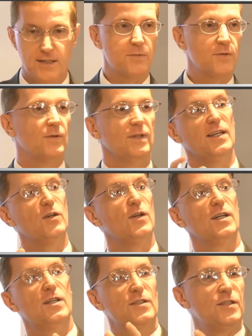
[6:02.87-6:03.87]
subsequently
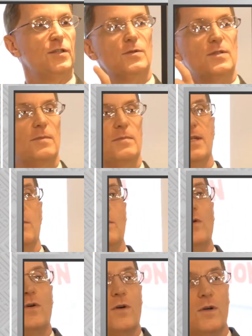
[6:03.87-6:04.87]
going on to do something
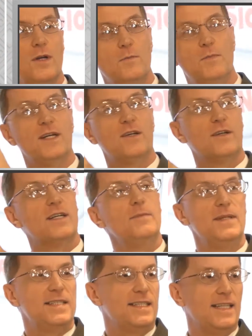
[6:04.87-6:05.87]
more bigger and
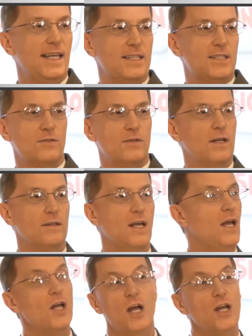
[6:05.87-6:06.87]
committed later on.
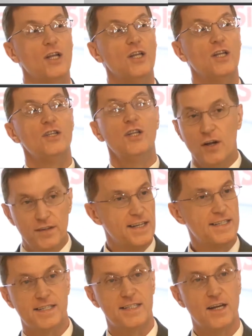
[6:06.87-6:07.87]
Not
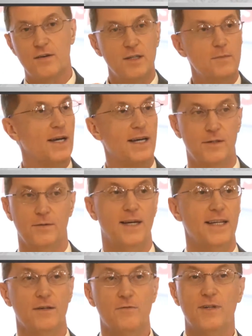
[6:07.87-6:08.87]
necessarily, by the
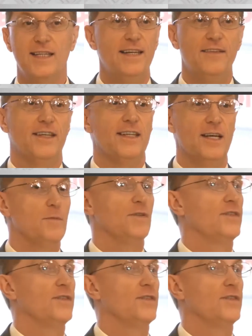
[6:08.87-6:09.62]
way, relieving them